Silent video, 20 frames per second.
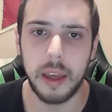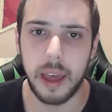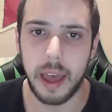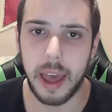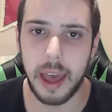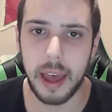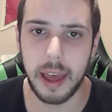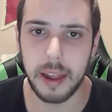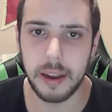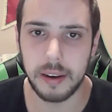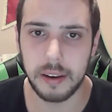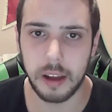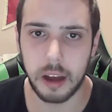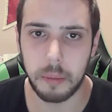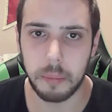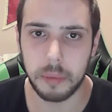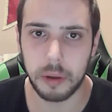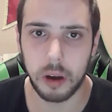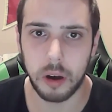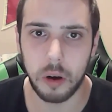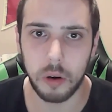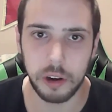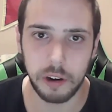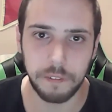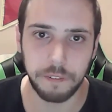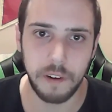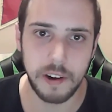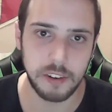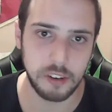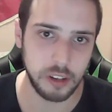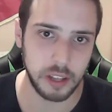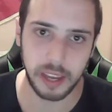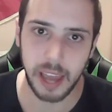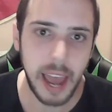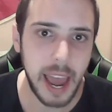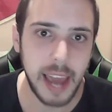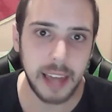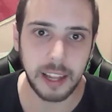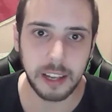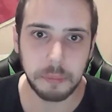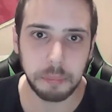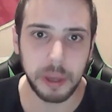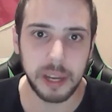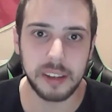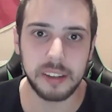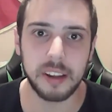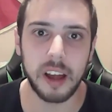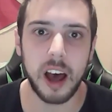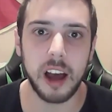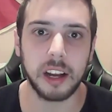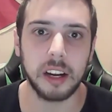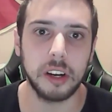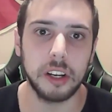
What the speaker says: and all your friends are like, hey, let's play soccer.